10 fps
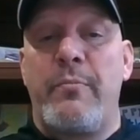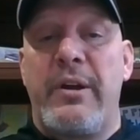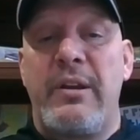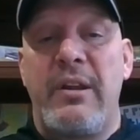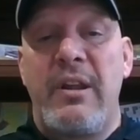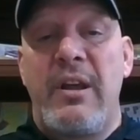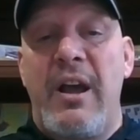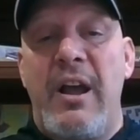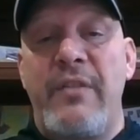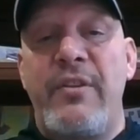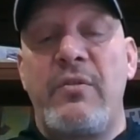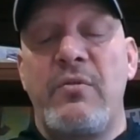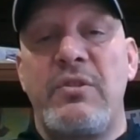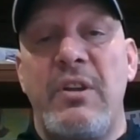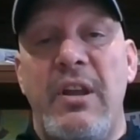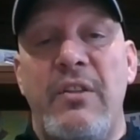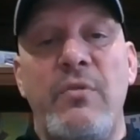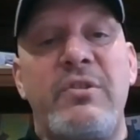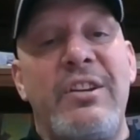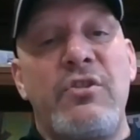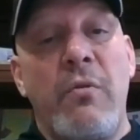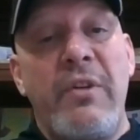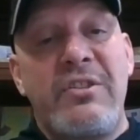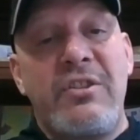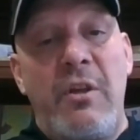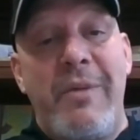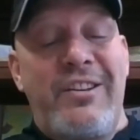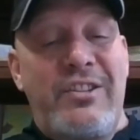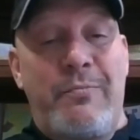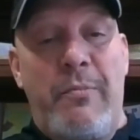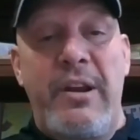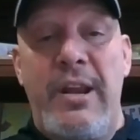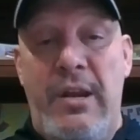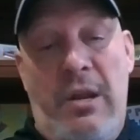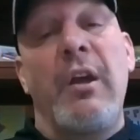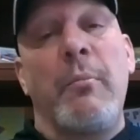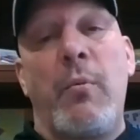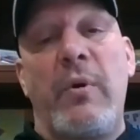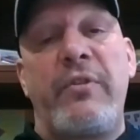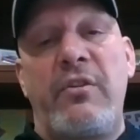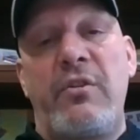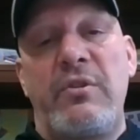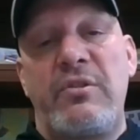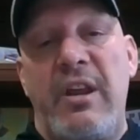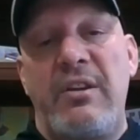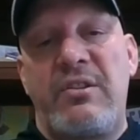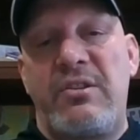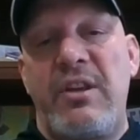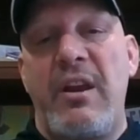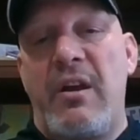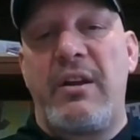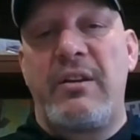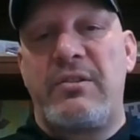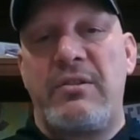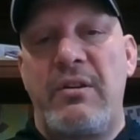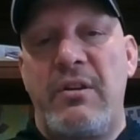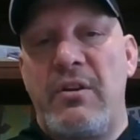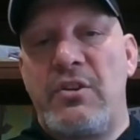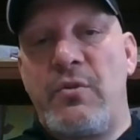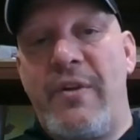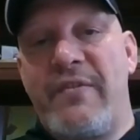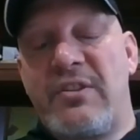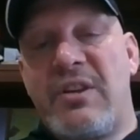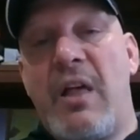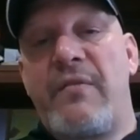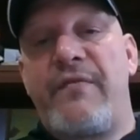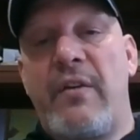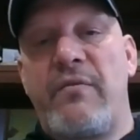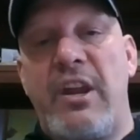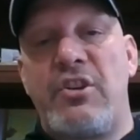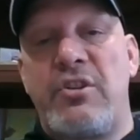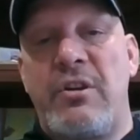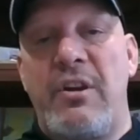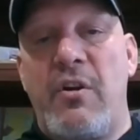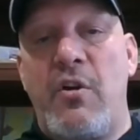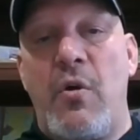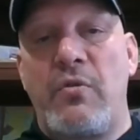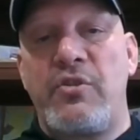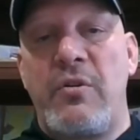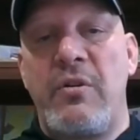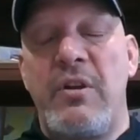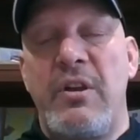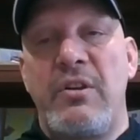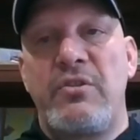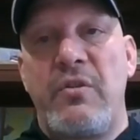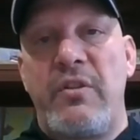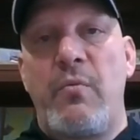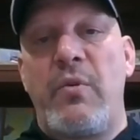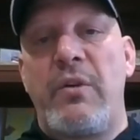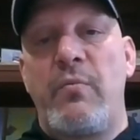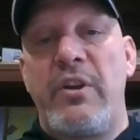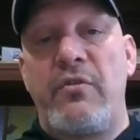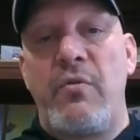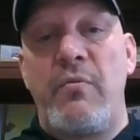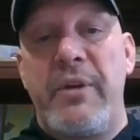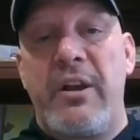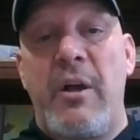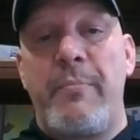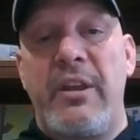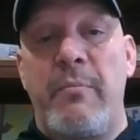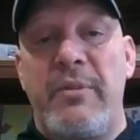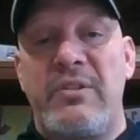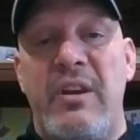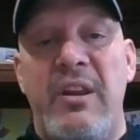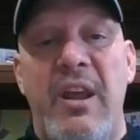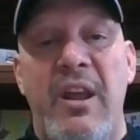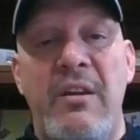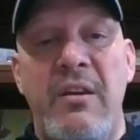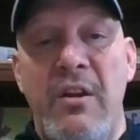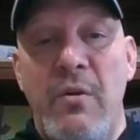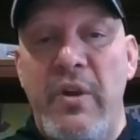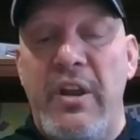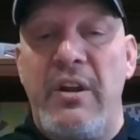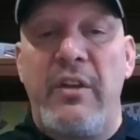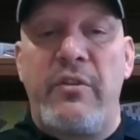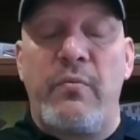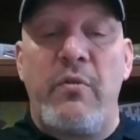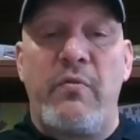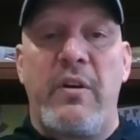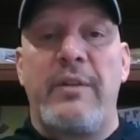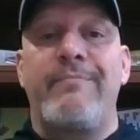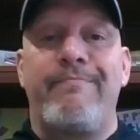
But I think those things don't necessarily make us money, but what they do is they set us so we have a solid foundation in our culture so that when we do pick up and get busy again, we can hit the road running.